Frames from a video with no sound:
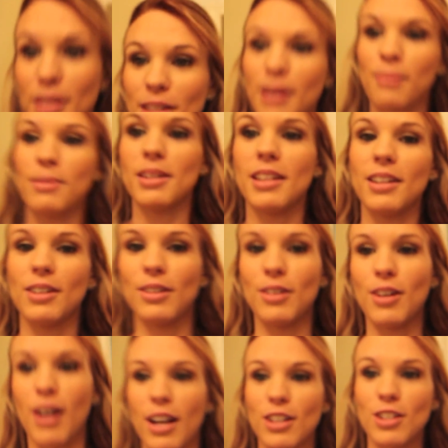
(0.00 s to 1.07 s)
to come in here and
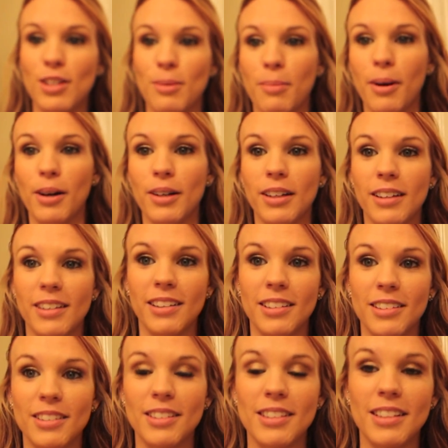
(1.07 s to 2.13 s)
crash the party
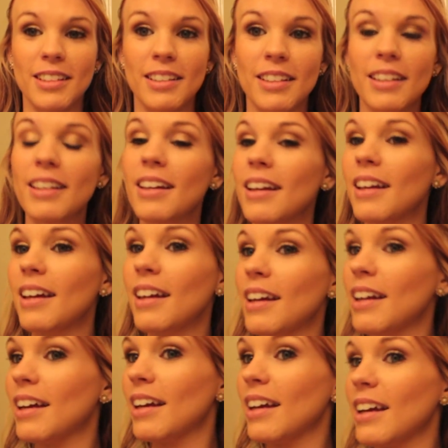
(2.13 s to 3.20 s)
because
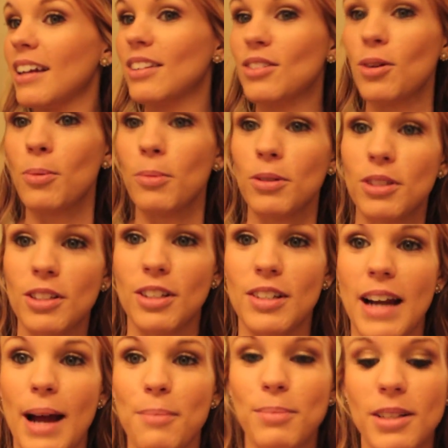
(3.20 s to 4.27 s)
it's almost her
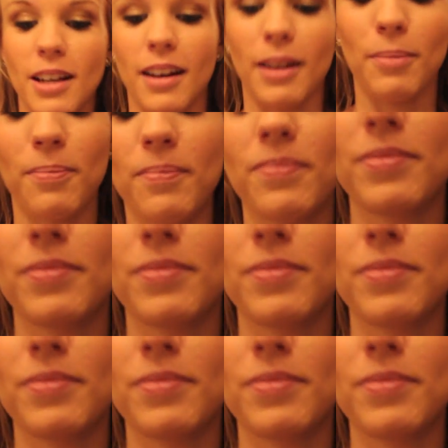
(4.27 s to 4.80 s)
nap time.